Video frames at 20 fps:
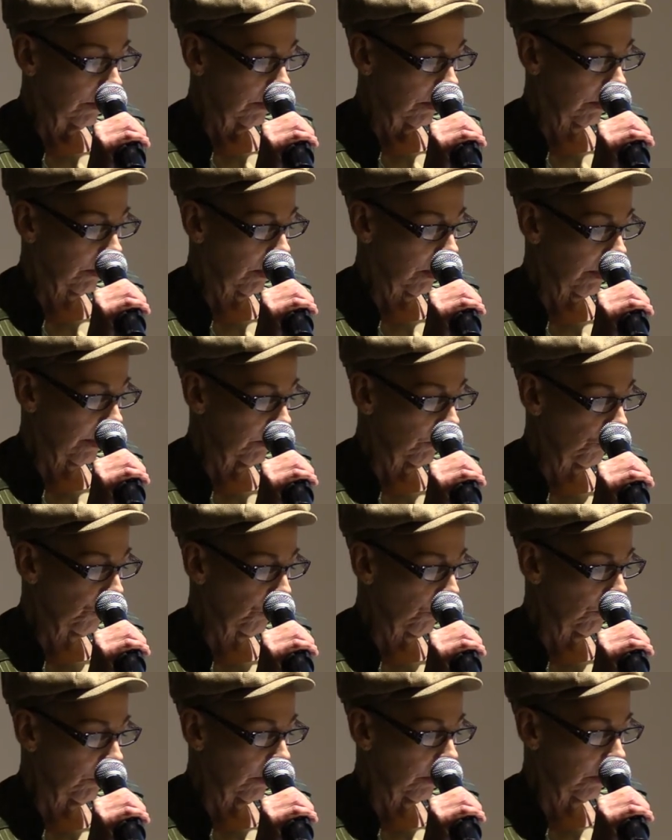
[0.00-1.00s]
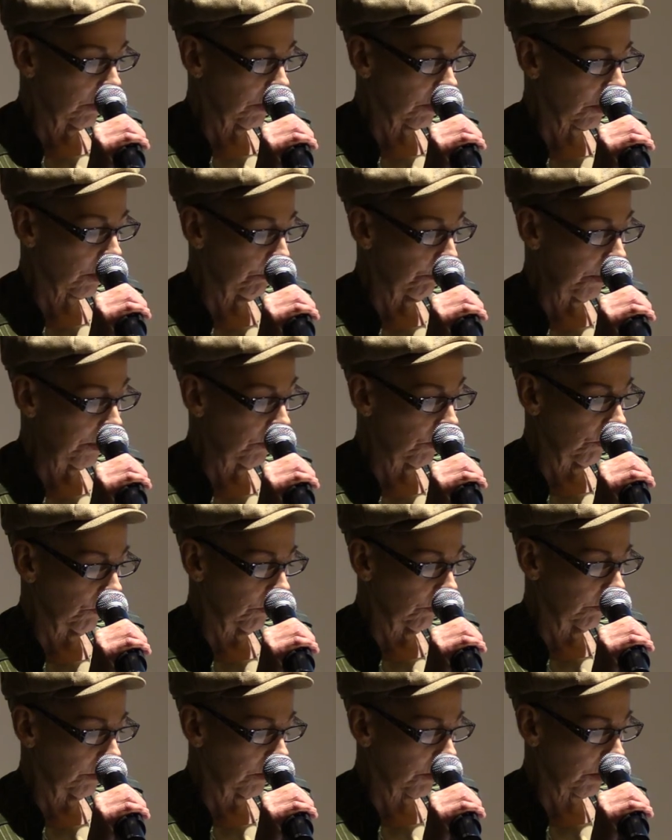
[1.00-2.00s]
a line drawn in
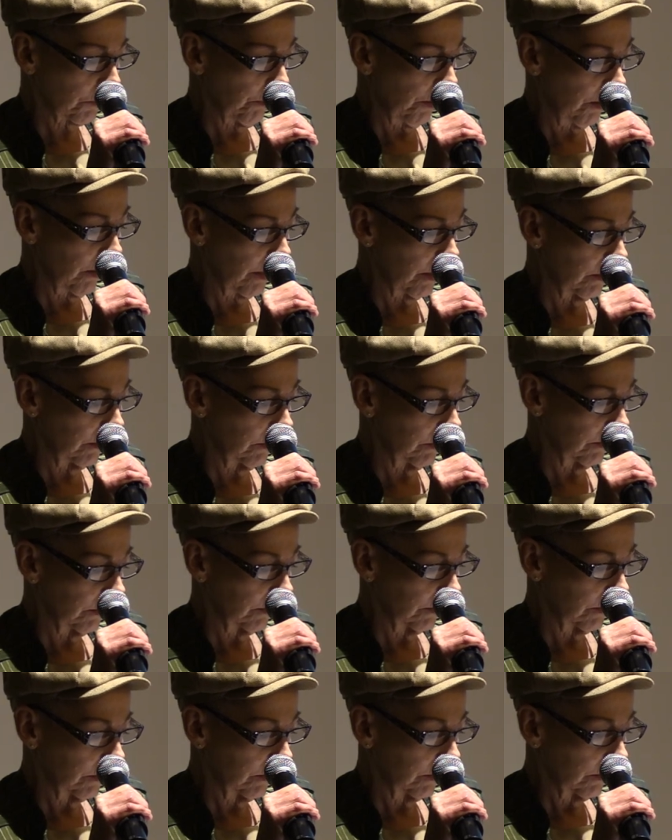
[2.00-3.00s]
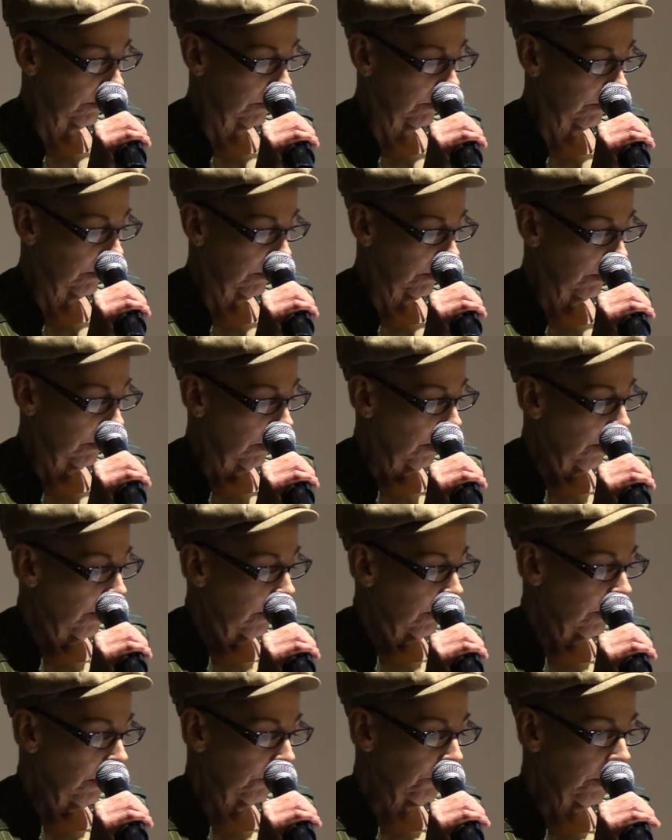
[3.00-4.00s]
spindle and spine.
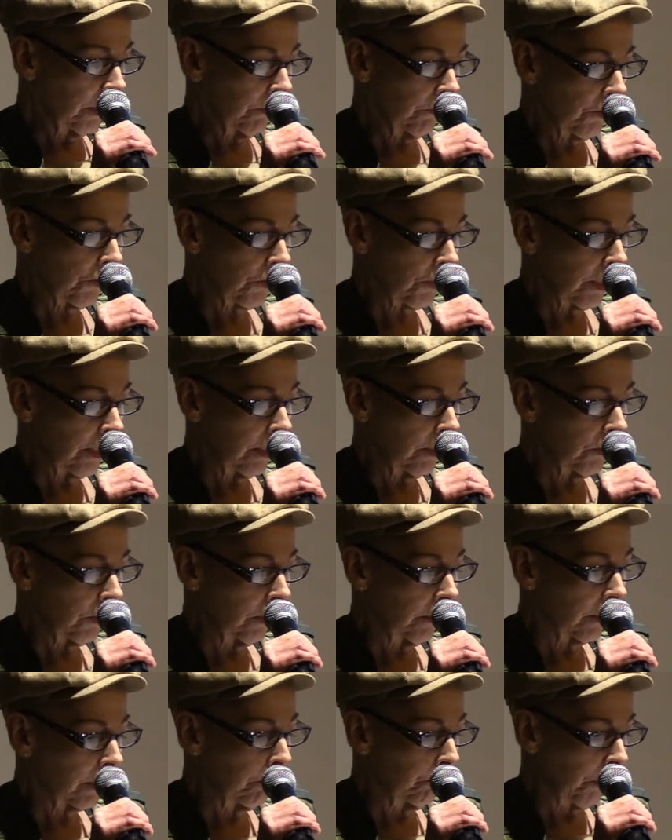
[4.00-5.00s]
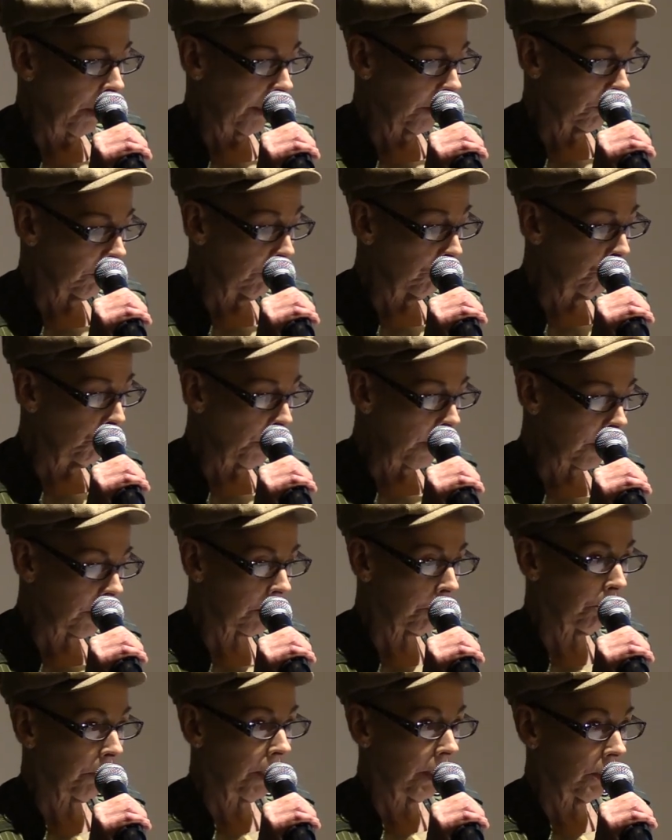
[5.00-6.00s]
Nothing the season in the mire of
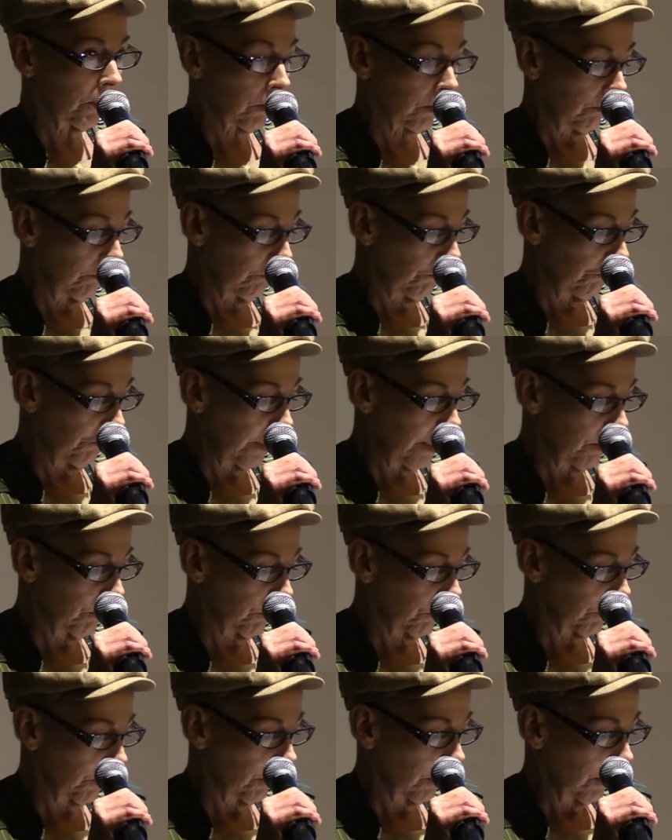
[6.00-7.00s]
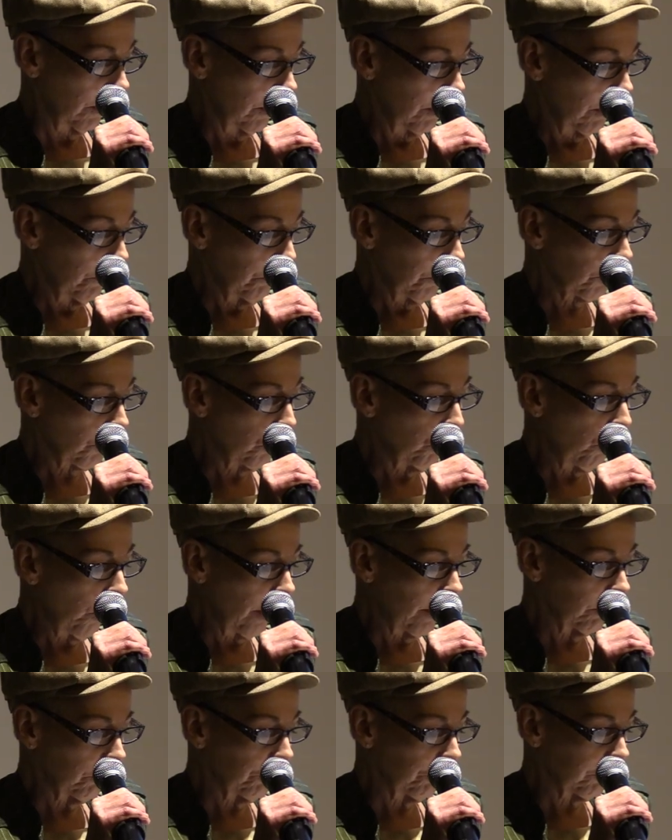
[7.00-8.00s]
waste place and field, but the
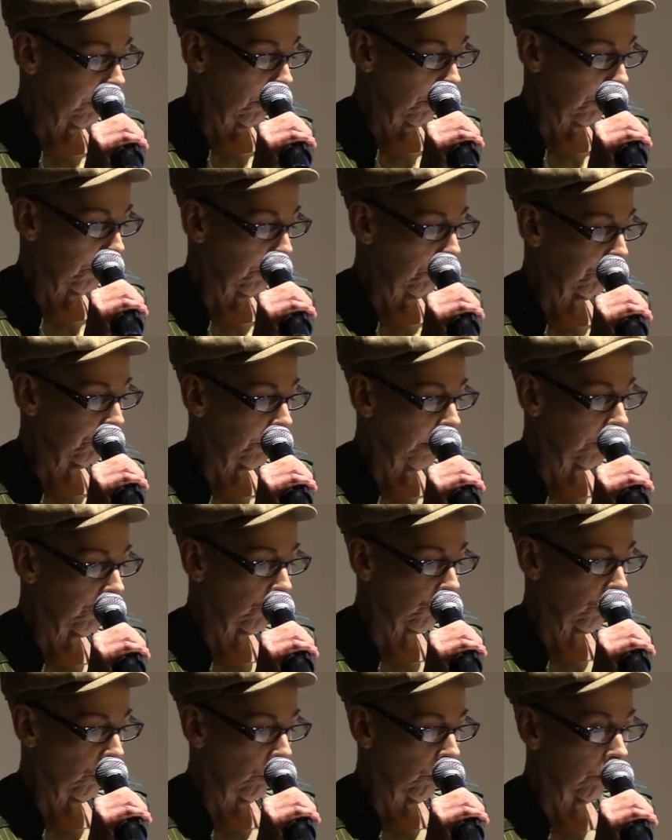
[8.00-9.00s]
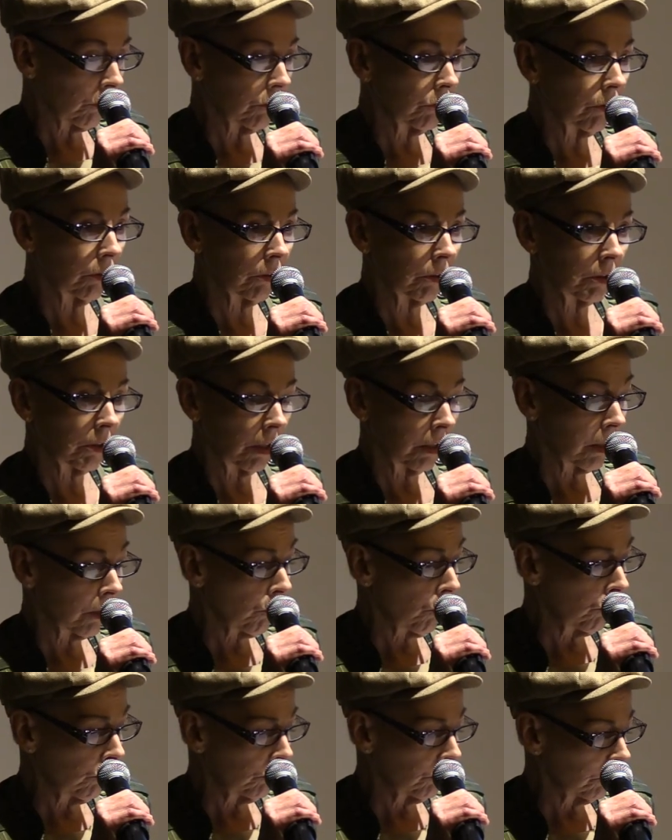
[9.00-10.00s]
wildflower the French call
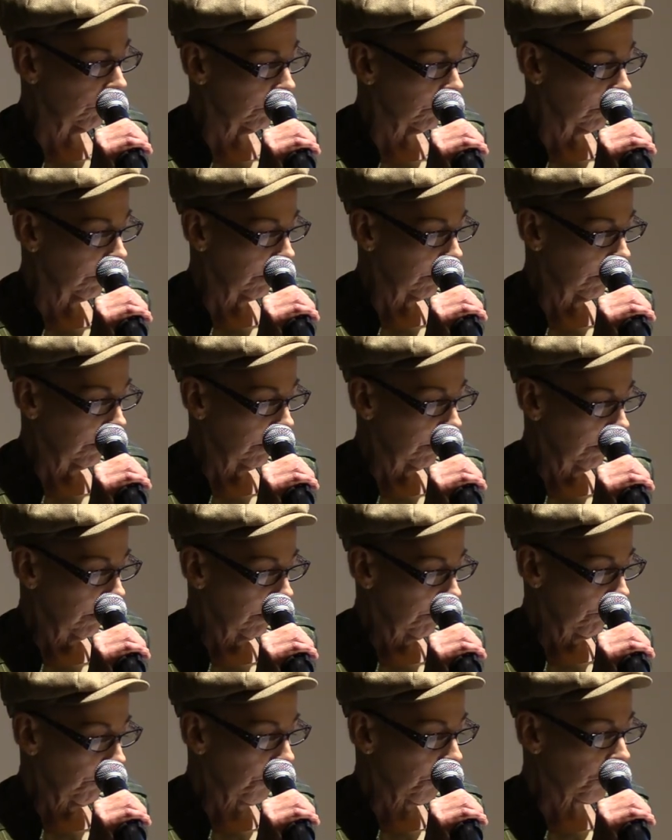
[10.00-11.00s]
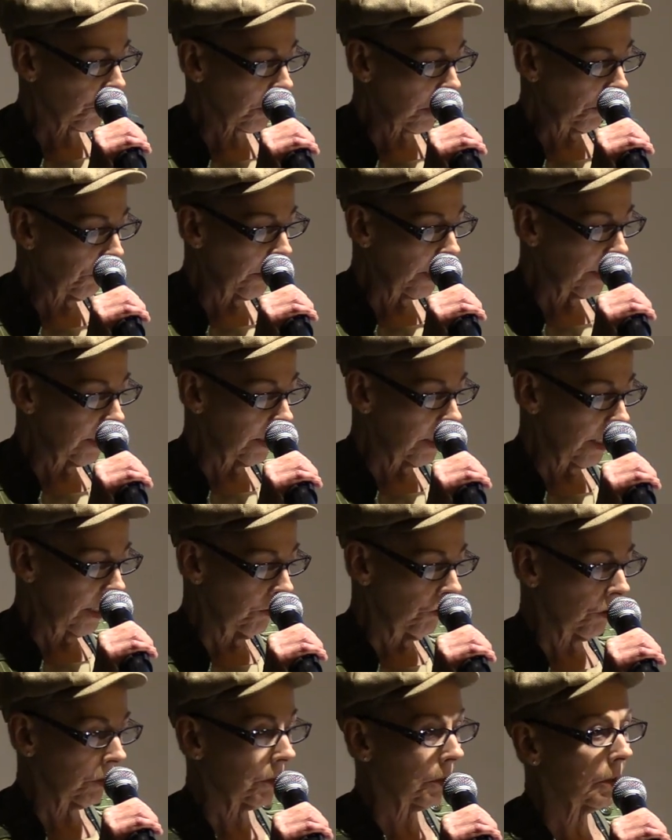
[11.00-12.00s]
Dompelon, with the serrated
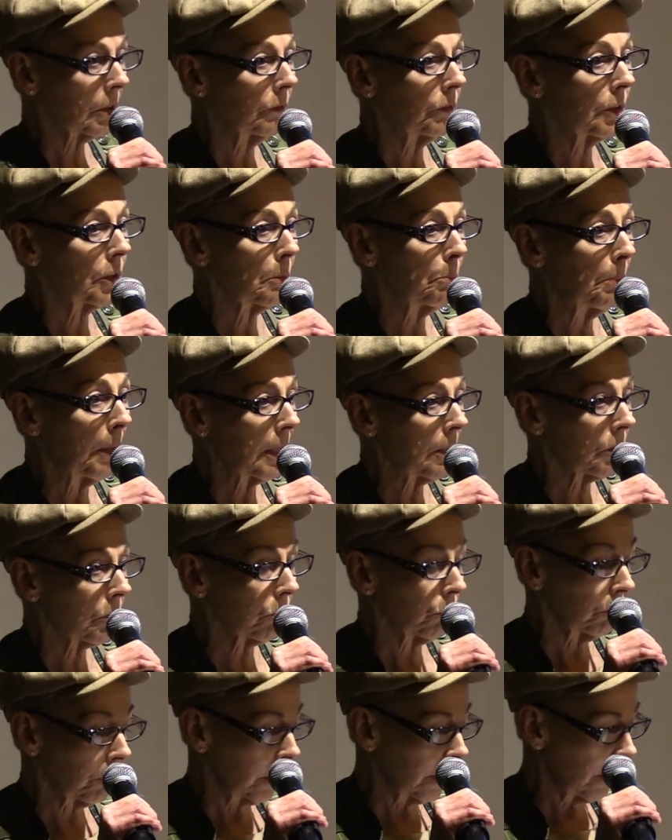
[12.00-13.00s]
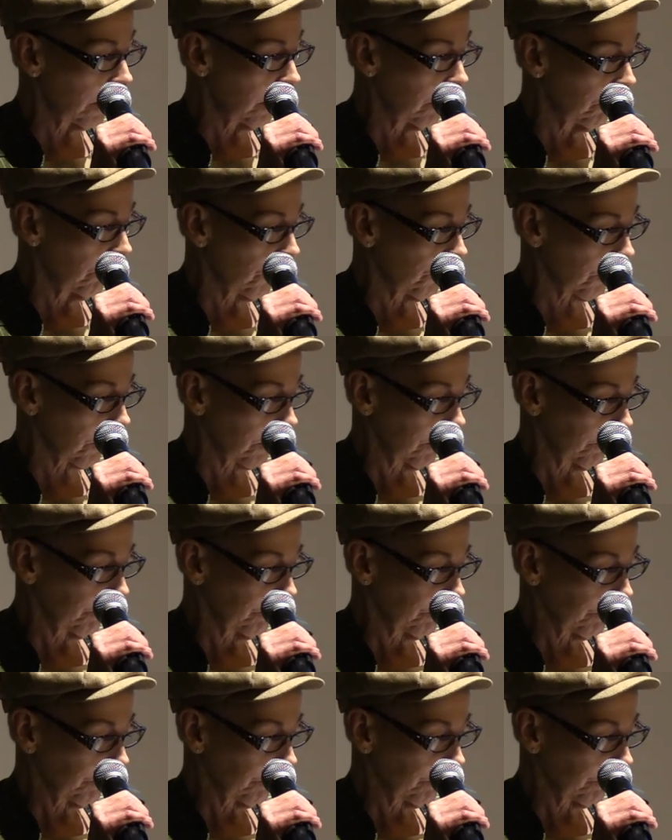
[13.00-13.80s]
edges of its basal leaves.